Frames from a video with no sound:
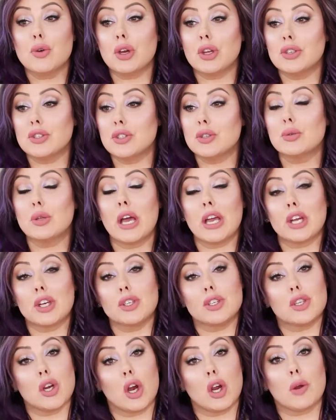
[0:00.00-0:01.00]
you can do like a
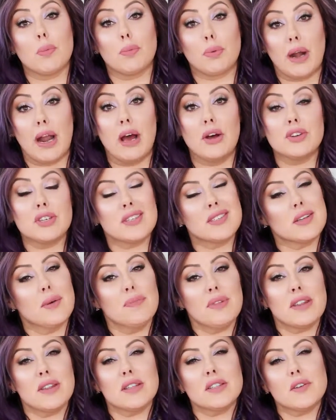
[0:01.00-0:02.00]
dark brown, just
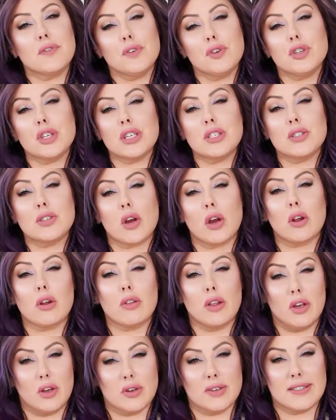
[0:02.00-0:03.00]
something that's a few shades
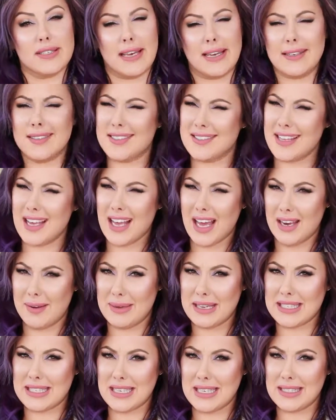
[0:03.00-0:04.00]
darker than your skin. Does that kind
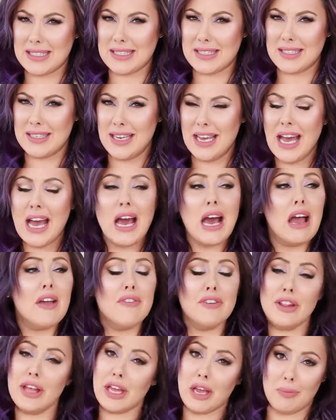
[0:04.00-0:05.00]
of make sense?
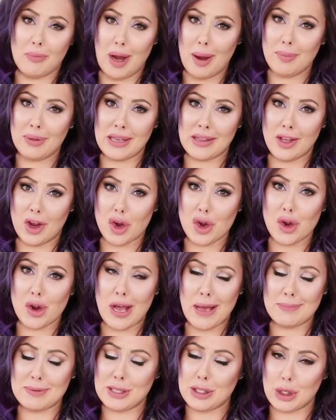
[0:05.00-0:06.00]
I feel like I'm rambling
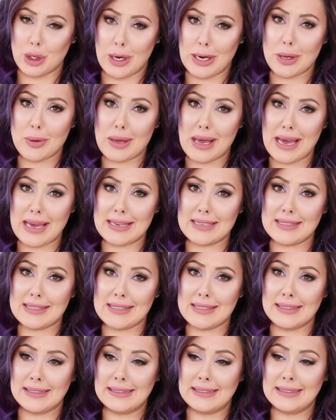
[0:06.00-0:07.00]
there. I'm sorry, you
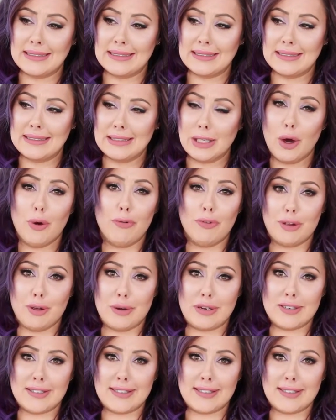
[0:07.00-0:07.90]
guys. Hopefully you